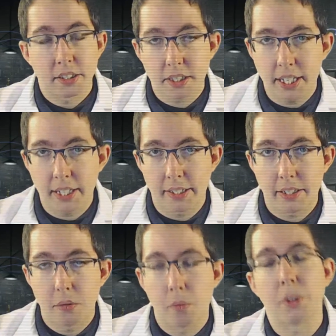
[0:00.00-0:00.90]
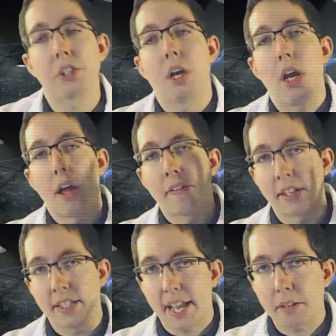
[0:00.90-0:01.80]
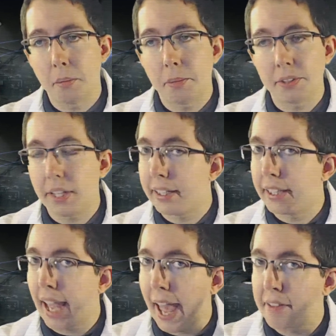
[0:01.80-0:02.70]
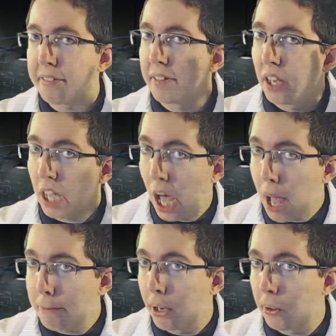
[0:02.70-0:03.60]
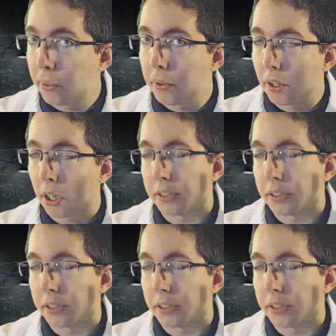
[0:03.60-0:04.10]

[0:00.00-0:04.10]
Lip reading: Saheeli, which the deck will most likely have counter